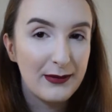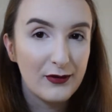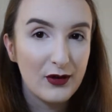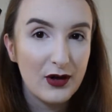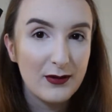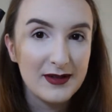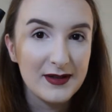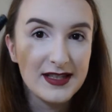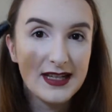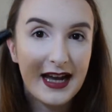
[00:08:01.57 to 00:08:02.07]
Roll
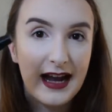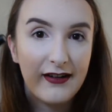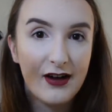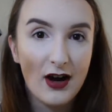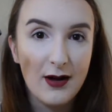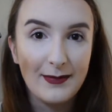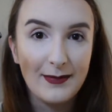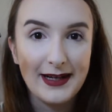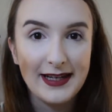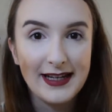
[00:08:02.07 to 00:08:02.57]
mascara
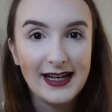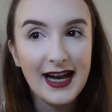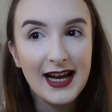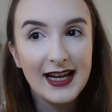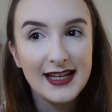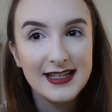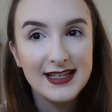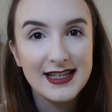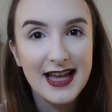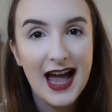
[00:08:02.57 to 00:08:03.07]
on my
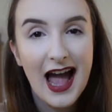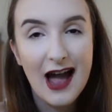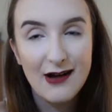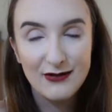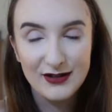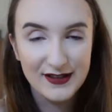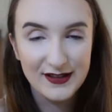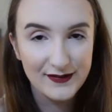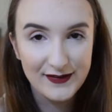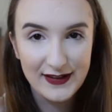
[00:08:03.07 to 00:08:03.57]
eyes. I
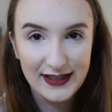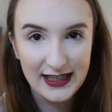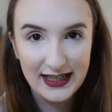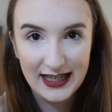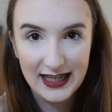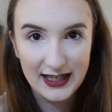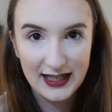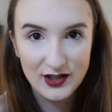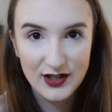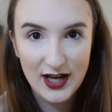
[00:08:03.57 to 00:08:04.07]
wasn't feeling
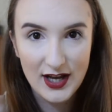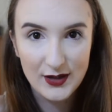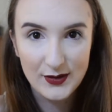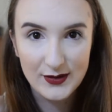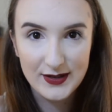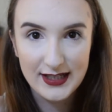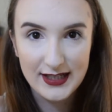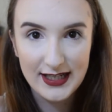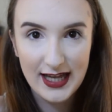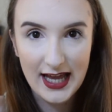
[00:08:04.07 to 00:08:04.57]
eyeshadow
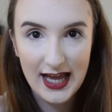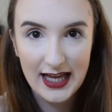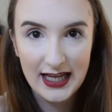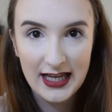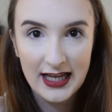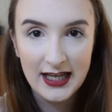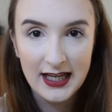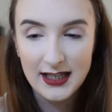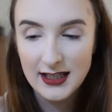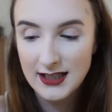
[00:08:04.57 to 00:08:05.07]

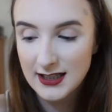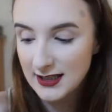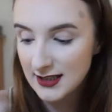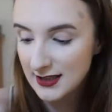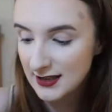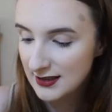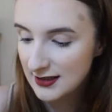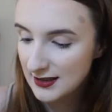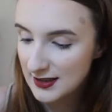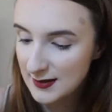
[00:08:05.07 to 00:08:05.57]
today,
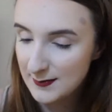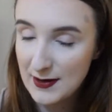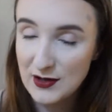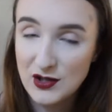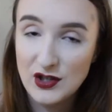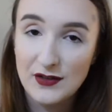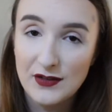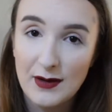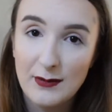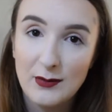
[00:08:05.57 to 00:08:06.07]

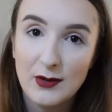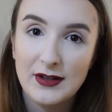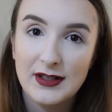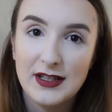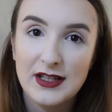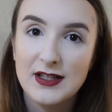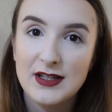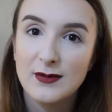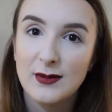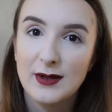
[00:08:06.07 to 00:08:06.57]
especially if I'm going
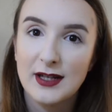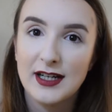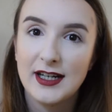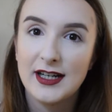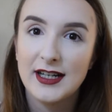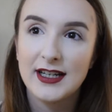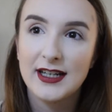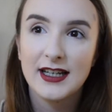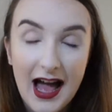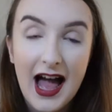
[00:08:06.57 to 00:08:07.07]
into
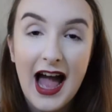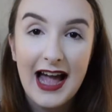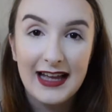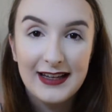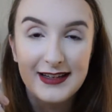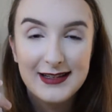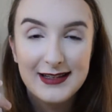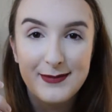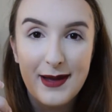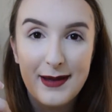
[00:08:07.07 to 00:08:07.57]
work. I
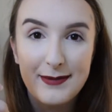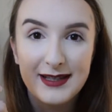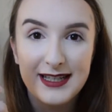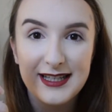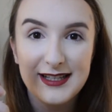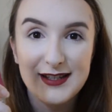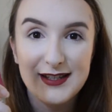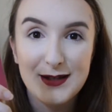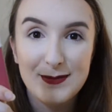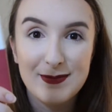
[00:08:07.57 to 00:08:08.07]
used Maybelline
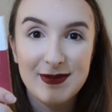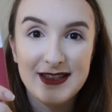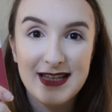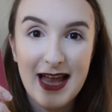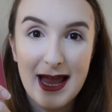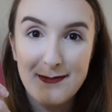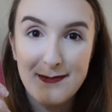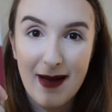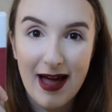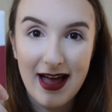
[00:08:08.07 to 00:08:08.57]

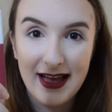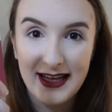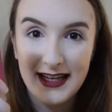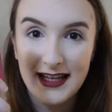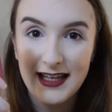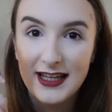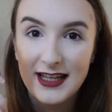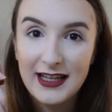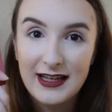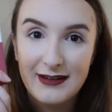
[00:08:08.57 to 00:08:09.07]
Superstay Matte
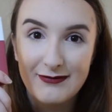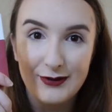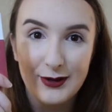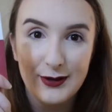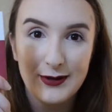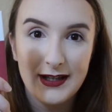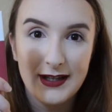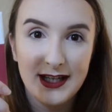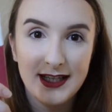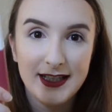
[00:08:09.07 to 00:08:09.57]
Ink in
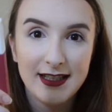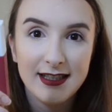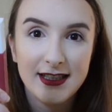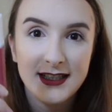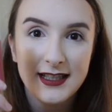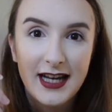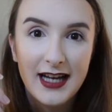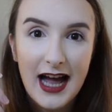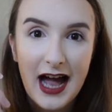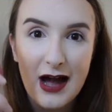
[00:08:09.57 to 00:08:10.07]
Ruler.
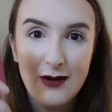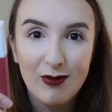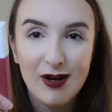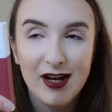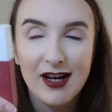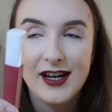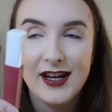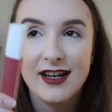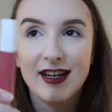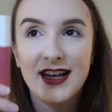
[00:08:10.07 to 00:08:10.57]
At
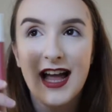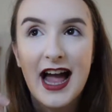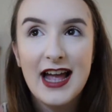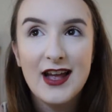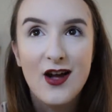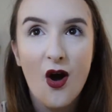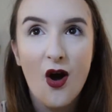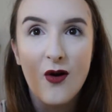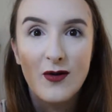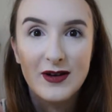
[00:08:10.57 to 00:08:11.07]
work,
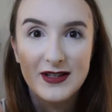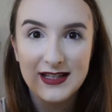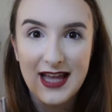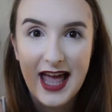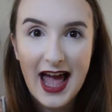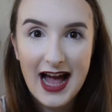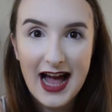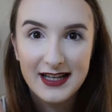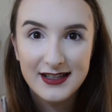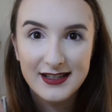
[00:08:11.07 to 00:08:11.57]
I always get
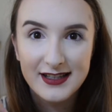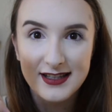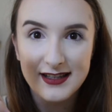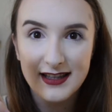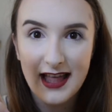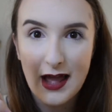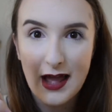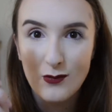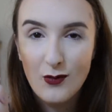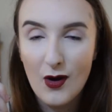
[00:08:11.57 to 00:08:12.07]
asked
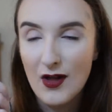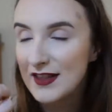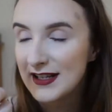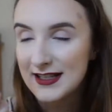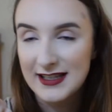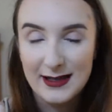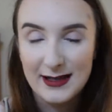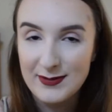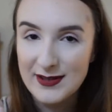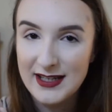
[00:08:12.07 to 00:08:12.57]
like what
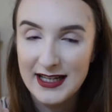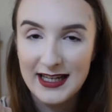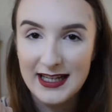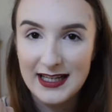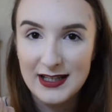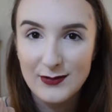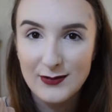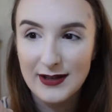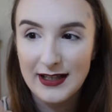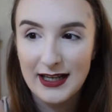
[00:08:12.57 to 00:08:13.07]
this lipstick
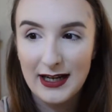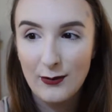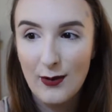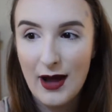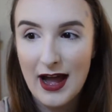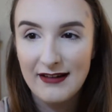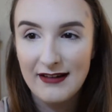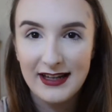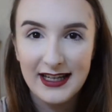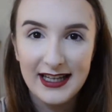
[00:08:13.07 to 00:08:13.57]
is when I
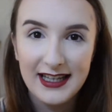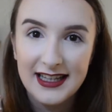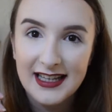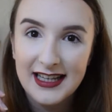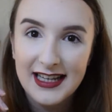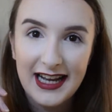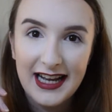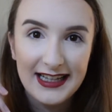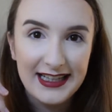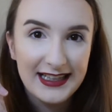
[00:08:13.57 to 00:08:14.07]
wear it,
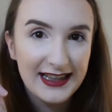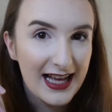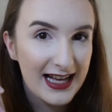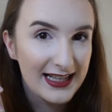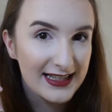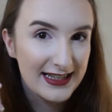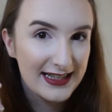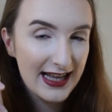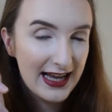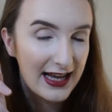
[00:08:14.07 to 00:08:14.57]
and it
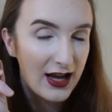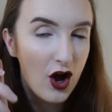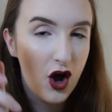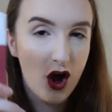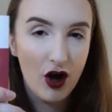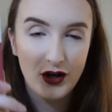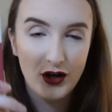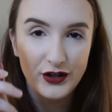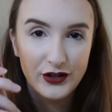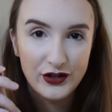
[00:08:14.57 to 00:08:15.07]
lasts like
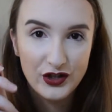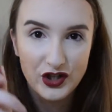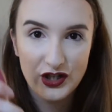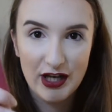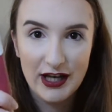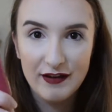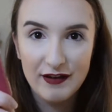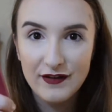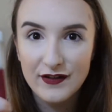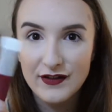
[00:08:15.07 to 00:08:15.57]
all a
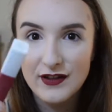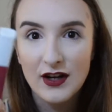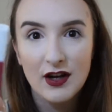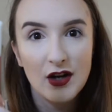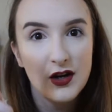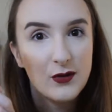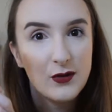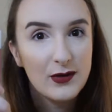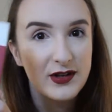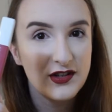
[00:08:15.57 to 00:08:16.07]
shift,
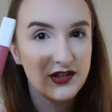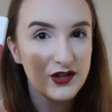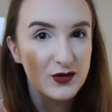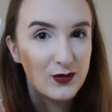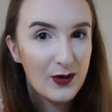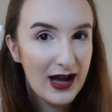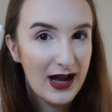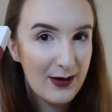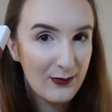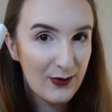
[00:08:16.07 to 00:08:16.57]
which is
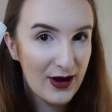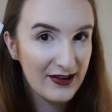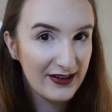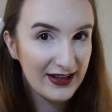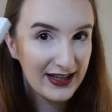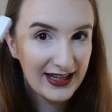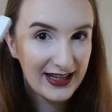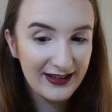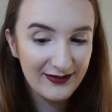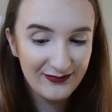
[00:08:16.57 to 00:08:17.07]
why I'm
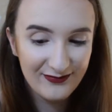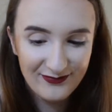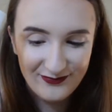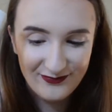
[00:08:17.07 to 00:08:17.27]
wearing it.